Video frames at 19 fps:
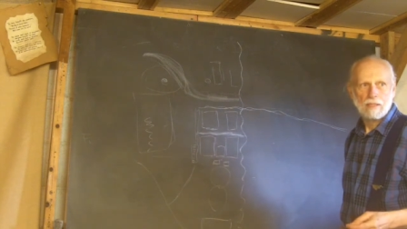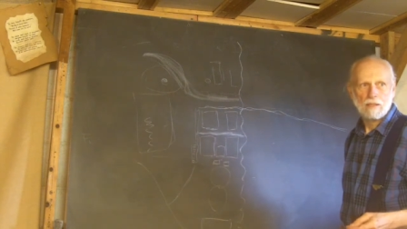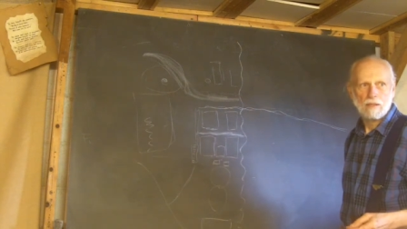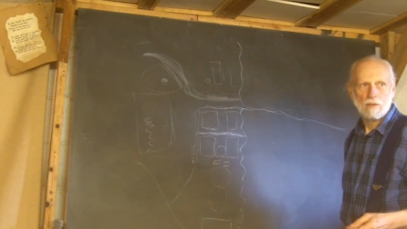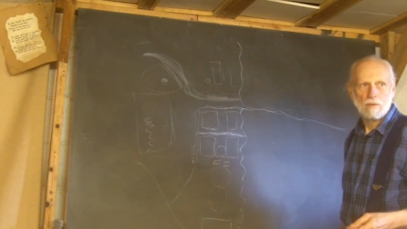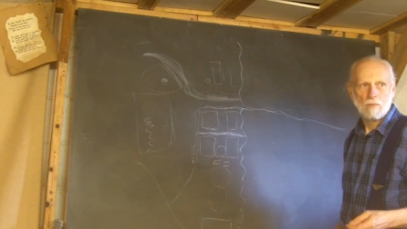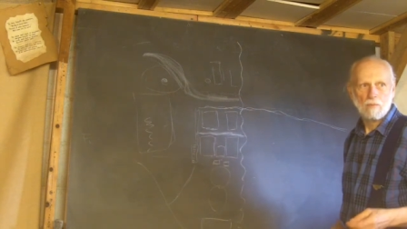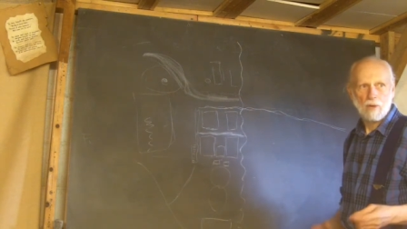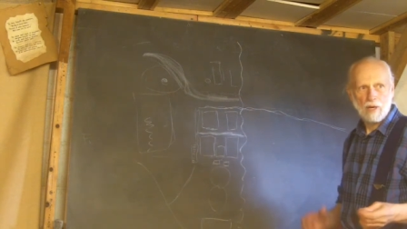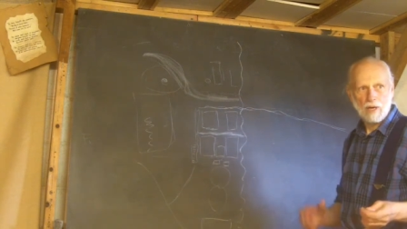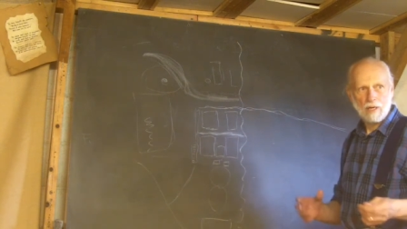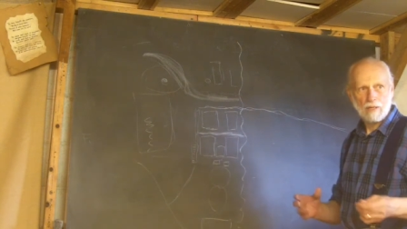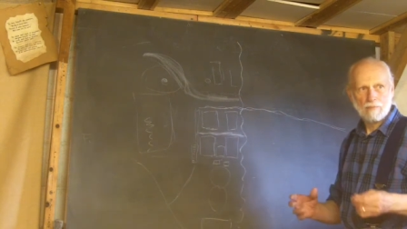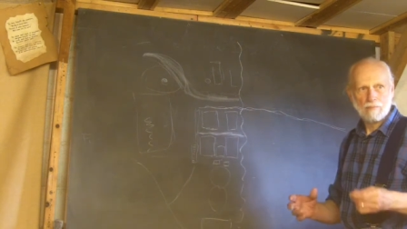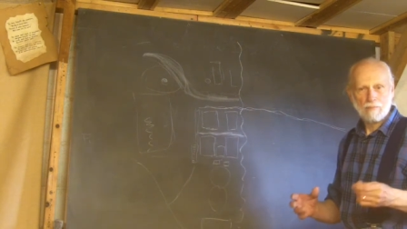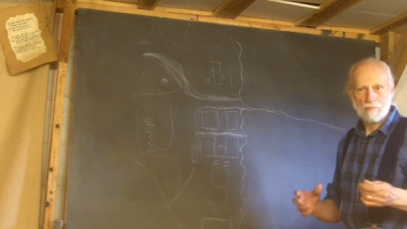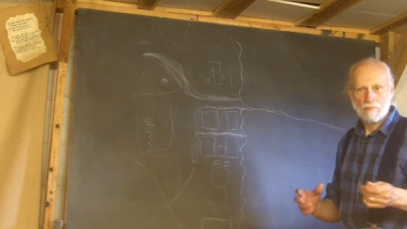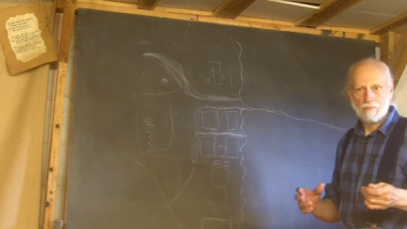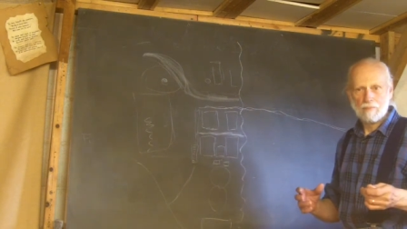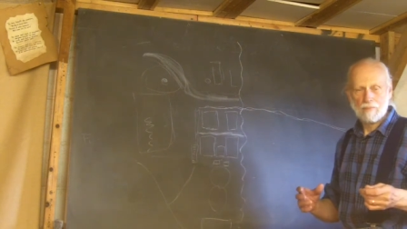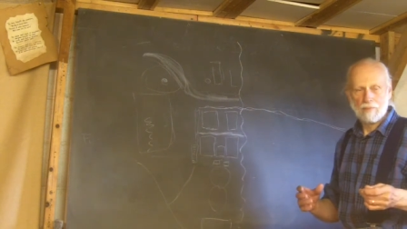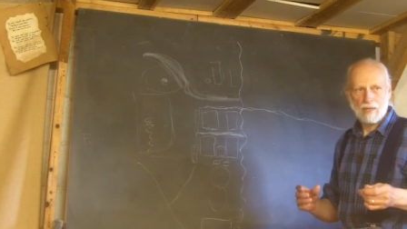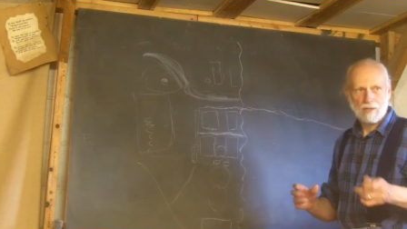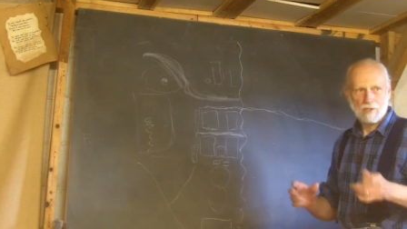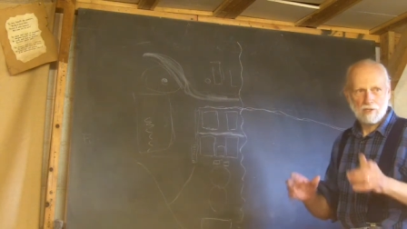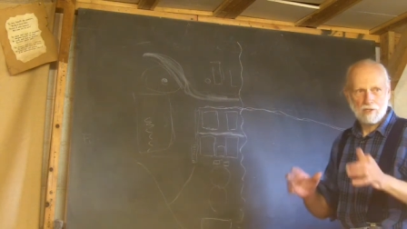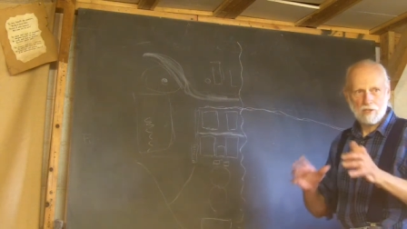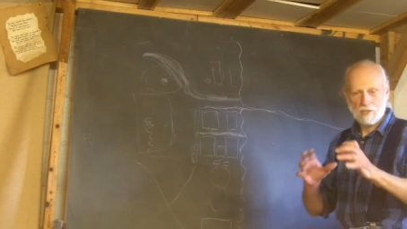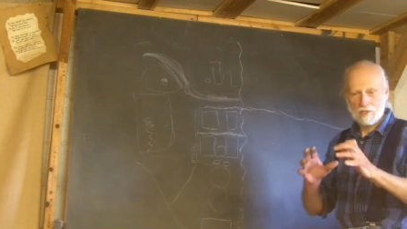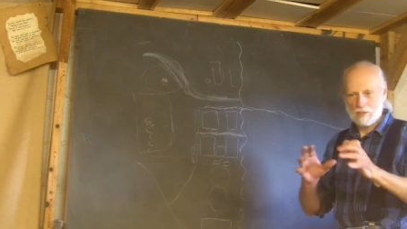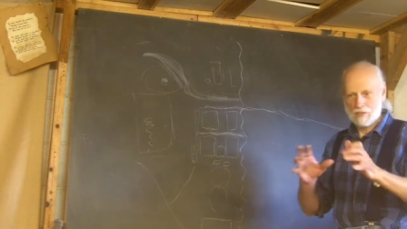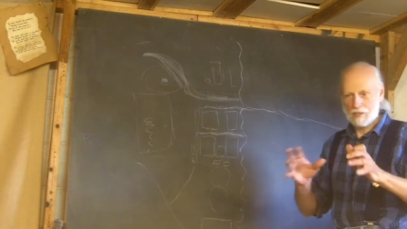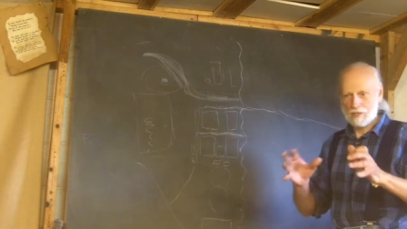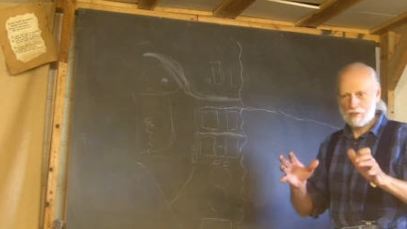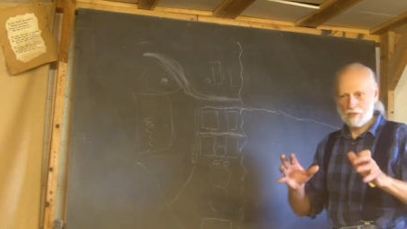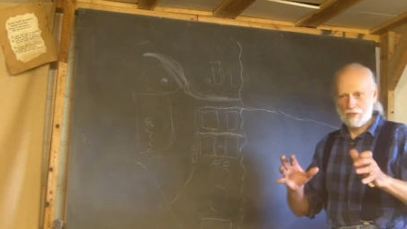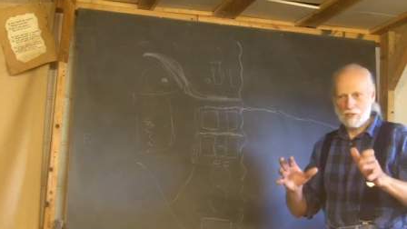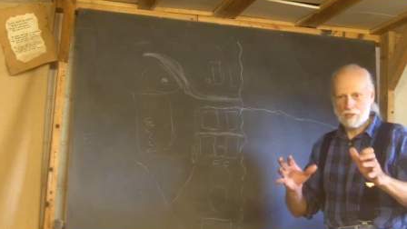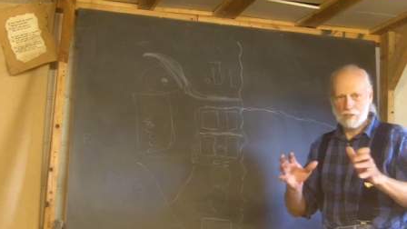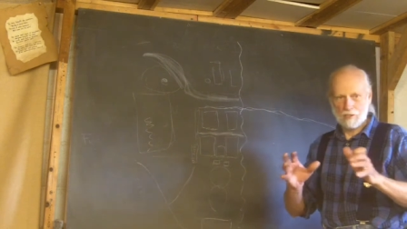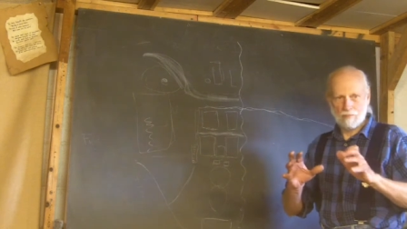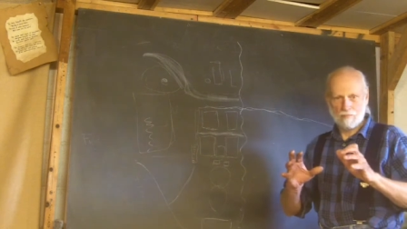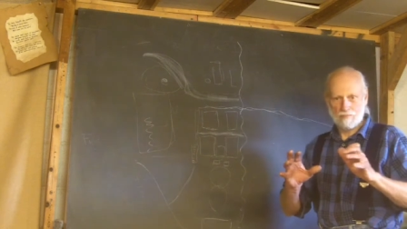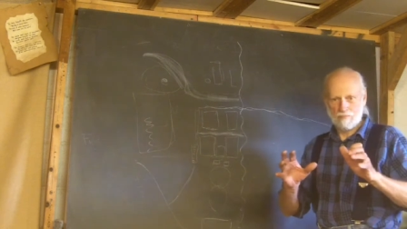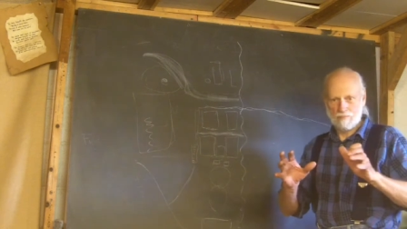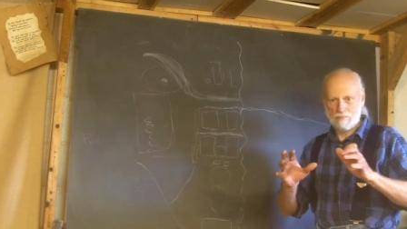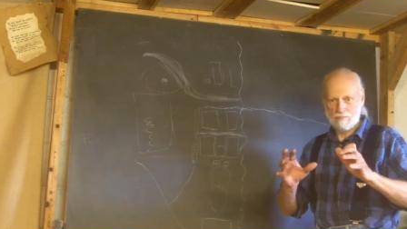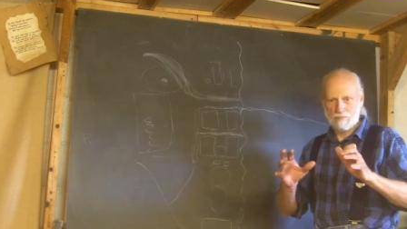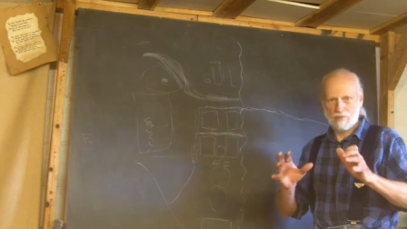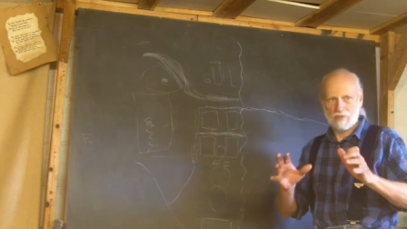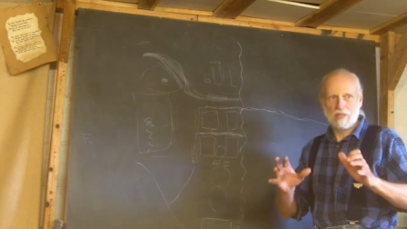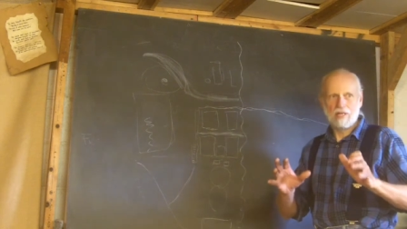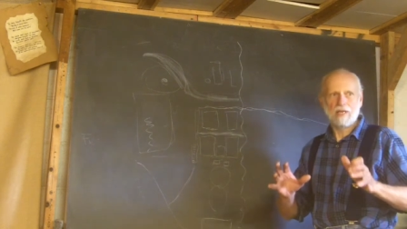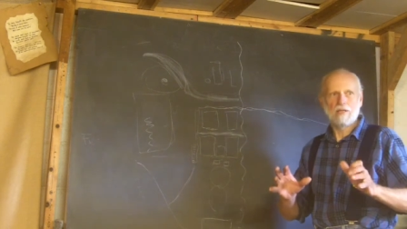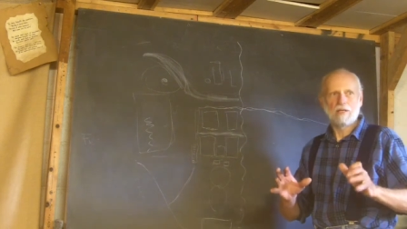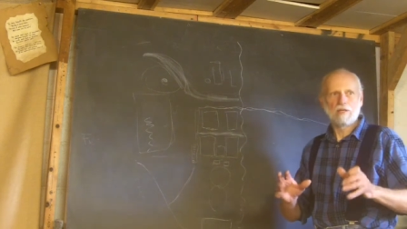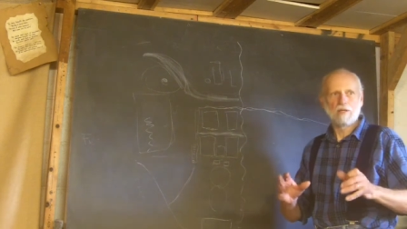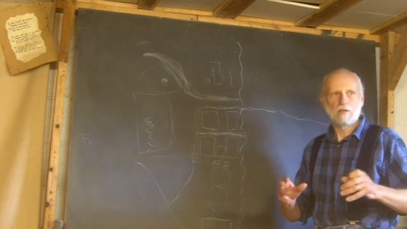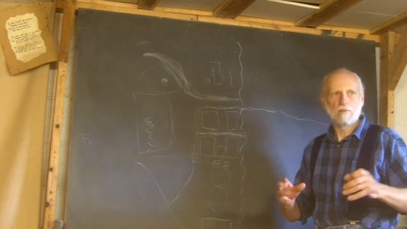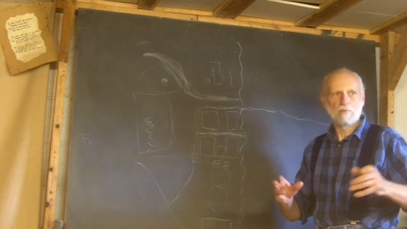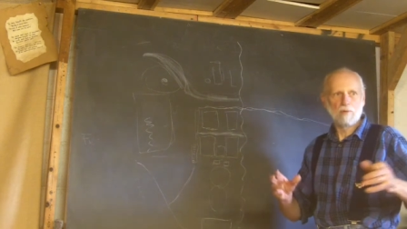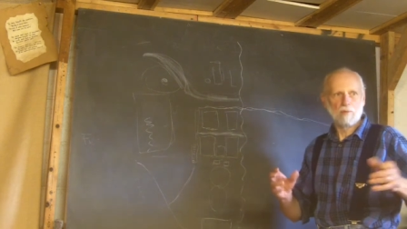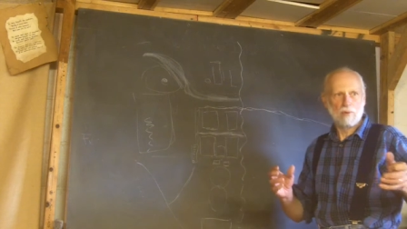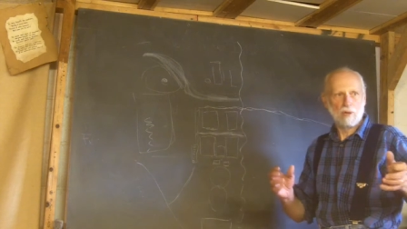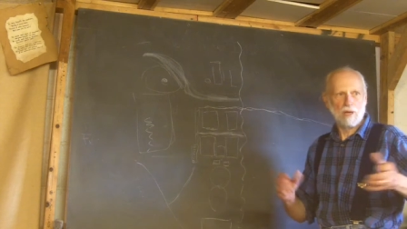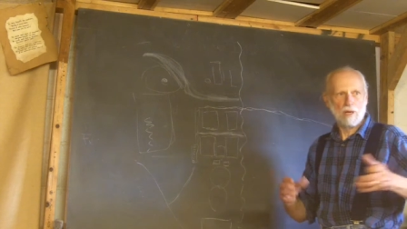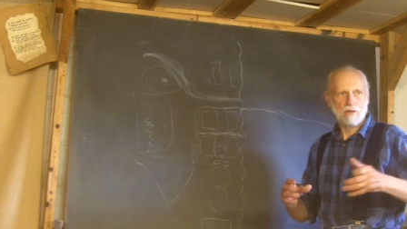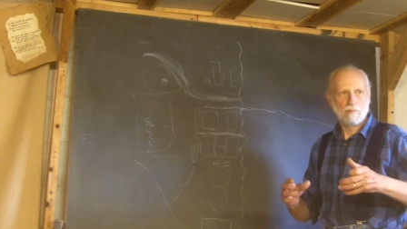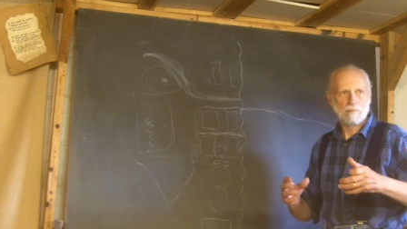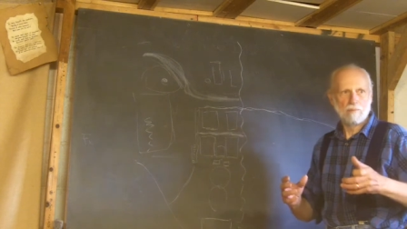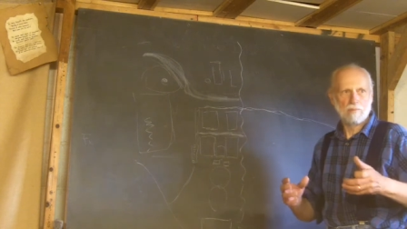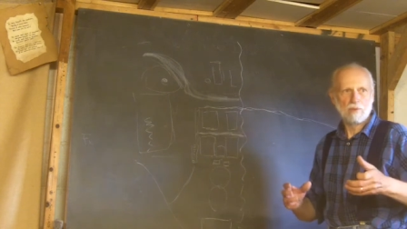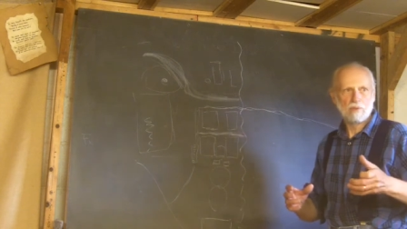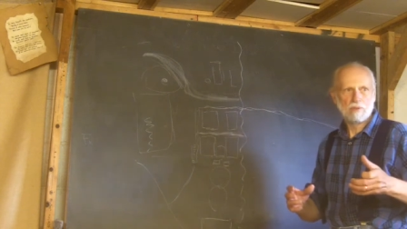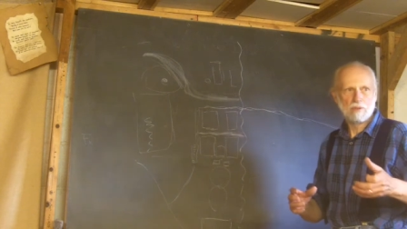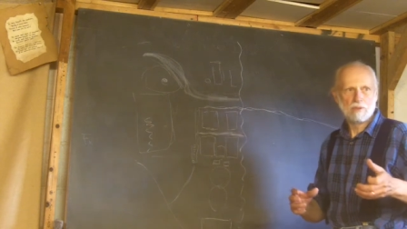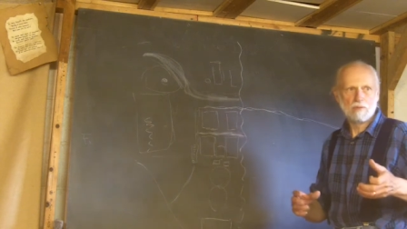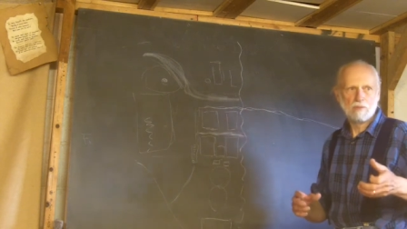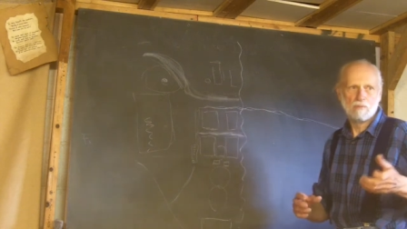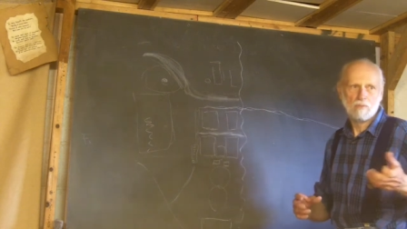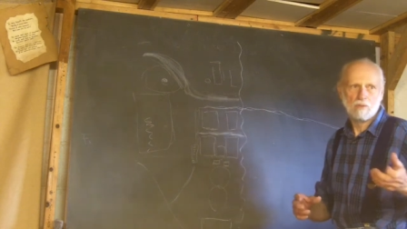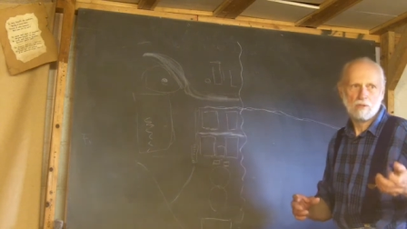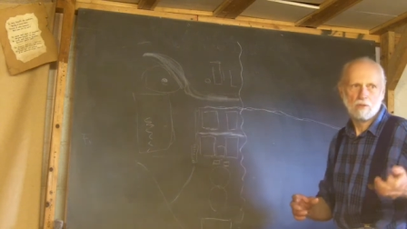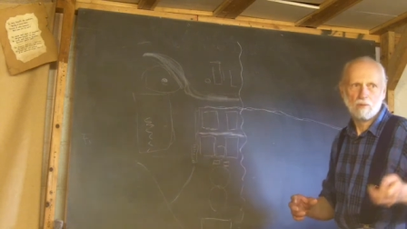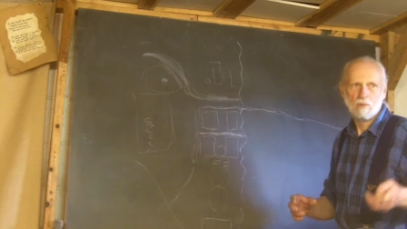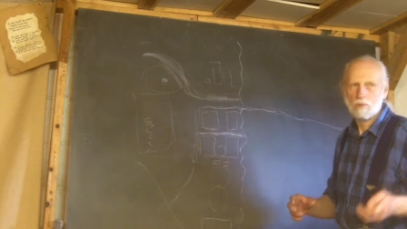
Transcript: It's just standing there, but when I build it, which